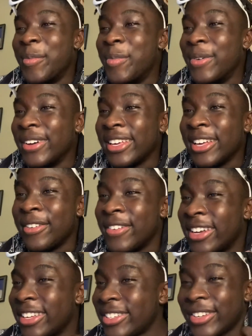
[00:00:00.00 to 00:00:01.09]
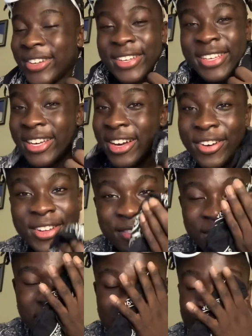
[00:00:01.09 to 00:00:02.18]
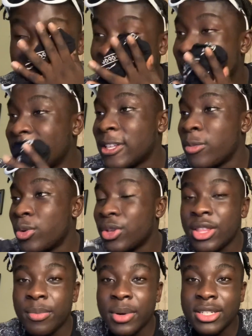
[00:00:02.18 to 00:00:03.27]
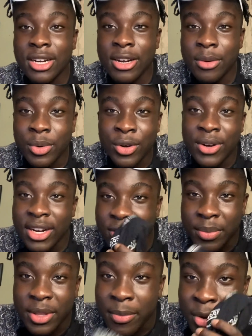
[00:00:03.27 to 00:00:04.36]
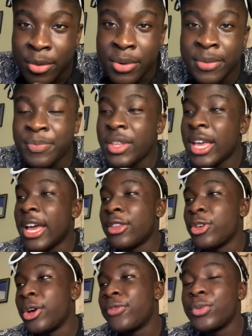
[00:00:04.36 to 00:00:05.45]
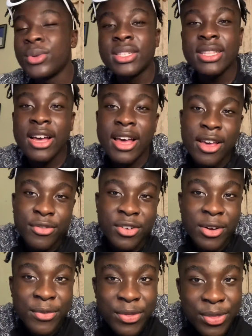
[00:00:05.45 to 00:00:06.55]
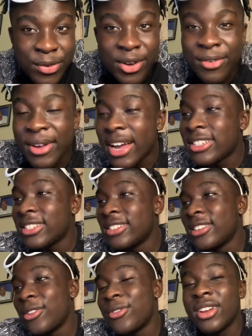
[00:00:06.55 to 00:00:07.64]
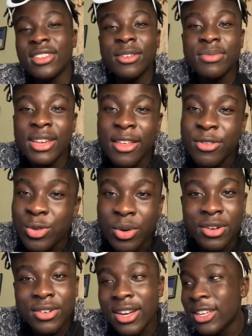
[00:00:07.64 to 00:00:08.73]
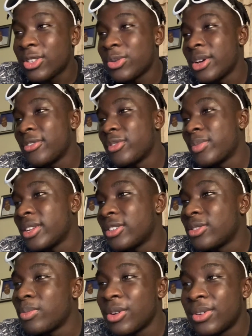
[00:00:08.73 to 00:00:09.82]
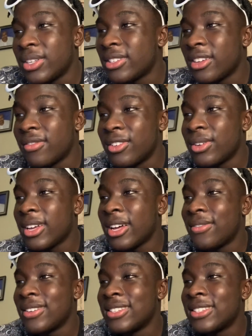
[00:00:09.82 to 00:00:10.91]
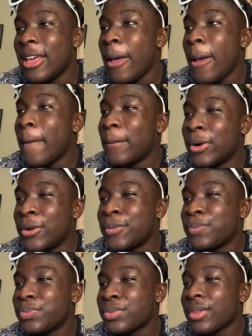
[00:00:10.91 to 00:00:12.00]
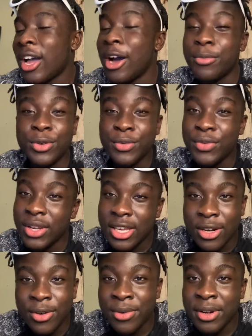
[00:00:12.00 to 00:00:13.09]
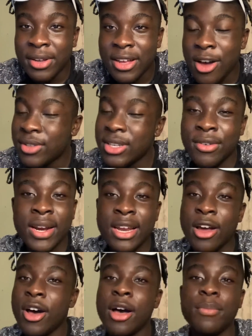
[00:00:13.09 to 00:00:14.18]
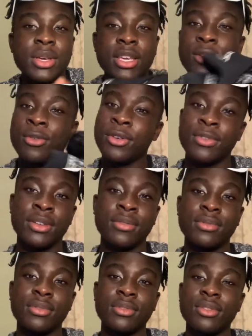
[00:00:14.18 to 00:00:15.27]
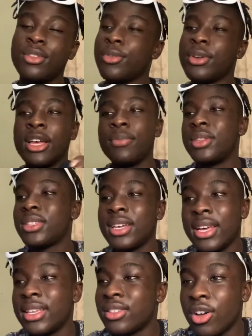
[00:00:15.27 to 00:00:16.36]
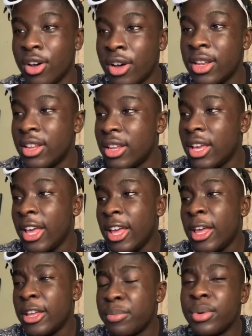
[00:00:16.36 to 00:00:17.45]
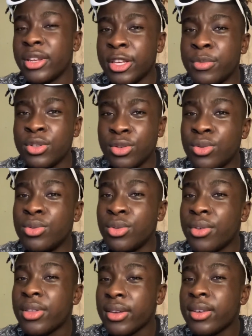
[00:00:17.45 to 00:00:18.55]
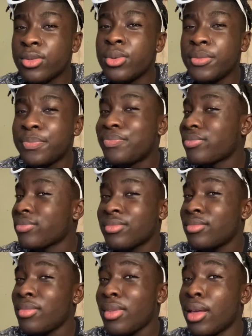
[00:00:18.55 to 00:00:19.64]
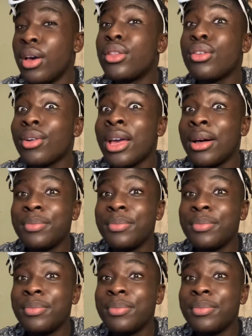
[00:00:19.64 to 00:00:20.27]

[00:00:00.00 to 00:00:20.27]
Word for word: Boy, yeah, man, it's hot. I can't even lie. But guys, tell me what you think about the chat down below. Like, subscribe for that bell button. And yo, if you want to see that Fuck Love three reaction, yo, run this up to like two hundred likes or whatever, man. Just blow this up, no cap. Cause, bro, I'm rooting for the Kid LAROI. I'll say right now, I'm a Kid LAROI fan. No cap, this guy is hard. Believers, you do your thing as well. No cap.